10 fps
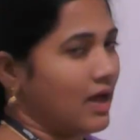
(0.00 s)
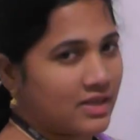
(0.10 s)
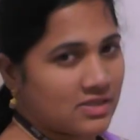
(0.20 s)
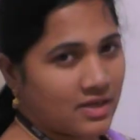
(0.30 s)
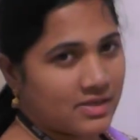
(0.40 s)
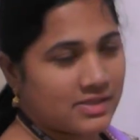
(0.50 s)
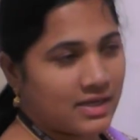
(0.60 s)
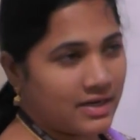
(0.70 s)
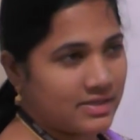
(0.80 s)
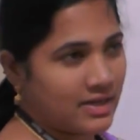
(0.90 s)
actually Z
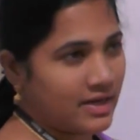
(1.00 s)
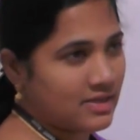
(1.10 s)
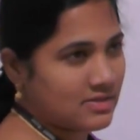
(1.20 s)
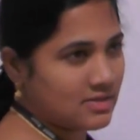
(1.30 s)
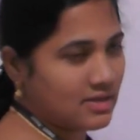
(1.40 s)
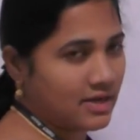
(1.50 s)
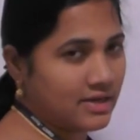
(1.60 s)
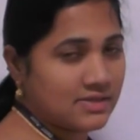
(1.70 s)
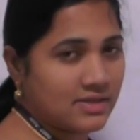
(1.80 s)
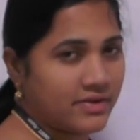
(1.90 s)
is
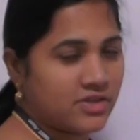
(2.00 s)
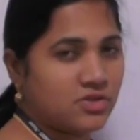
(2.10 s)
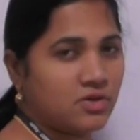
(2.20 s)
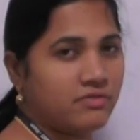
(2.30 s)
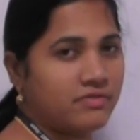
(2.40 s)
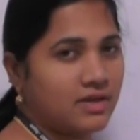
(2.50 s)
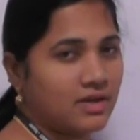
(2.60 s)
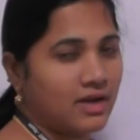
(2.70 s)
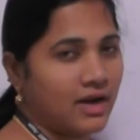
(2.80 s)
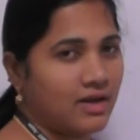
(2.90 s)
it is a ratio of
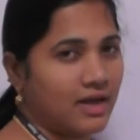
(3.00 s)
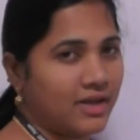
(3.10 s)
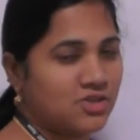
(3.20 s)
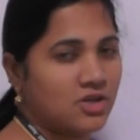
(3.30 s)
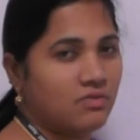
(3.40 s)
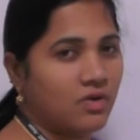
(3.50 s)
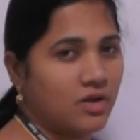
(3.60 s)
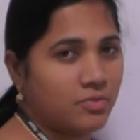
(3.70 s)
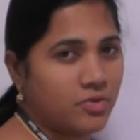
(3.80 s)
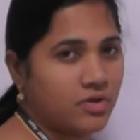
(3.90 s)
the actual
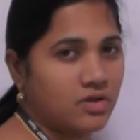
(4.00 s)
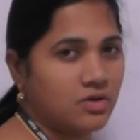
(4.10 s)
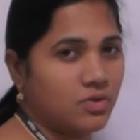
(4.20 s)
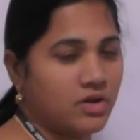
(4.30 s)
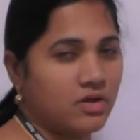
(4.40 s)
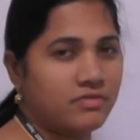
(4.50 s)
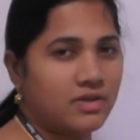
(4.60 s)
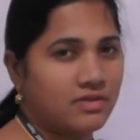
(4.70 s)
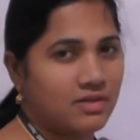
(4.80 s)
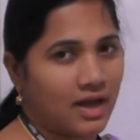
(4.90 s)
volume to that of
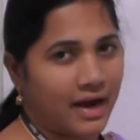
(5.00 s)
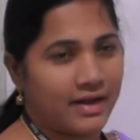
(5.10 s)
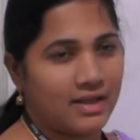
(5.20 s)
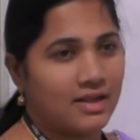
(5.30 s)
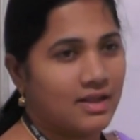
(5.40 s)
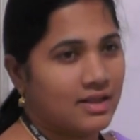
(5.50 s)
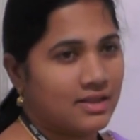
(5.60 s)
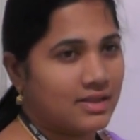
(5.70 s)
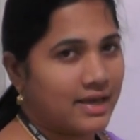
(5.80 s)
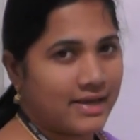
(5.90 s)
the ideal
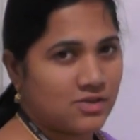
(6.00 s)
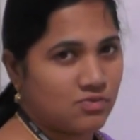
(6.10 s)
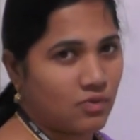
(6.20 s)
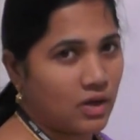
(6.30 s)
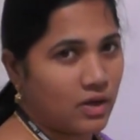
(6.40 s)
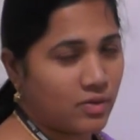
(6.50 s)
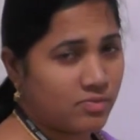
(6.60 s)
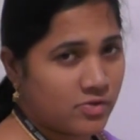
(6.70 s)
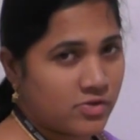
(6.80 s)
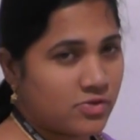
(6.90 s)
the gas volume.
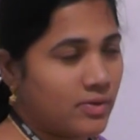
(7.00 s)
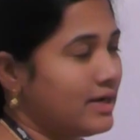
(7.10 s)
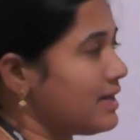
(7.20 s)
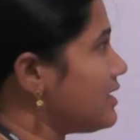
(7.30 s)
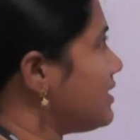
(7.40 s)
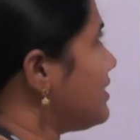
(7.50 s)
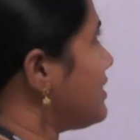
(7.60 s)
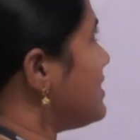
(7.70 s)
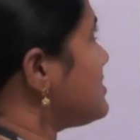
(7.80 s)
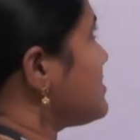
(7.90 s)
So it
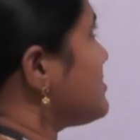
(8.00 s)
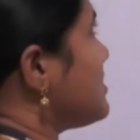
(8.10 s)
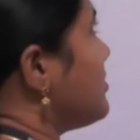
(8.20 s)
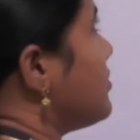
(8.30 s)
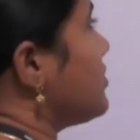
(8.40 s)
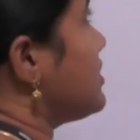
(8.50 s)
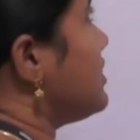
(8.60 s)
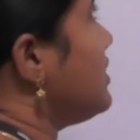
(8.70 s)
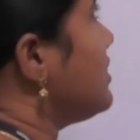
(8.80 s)
tells us about the